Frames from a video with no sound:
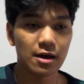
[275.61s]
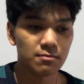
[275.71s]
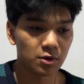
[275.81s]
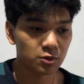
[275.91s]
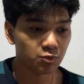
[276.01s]

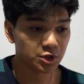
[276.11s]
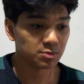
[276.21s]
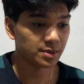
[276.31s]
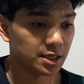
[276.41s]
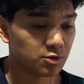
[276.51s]
mode, which
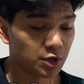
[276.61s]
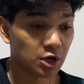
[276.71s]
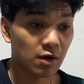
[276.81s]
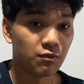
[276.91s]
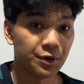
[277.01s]
means
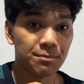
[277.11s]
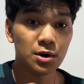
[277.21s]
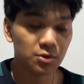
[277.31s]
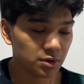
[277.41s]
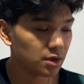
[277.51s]
recovery
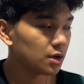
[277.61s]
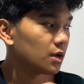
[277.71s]
mode.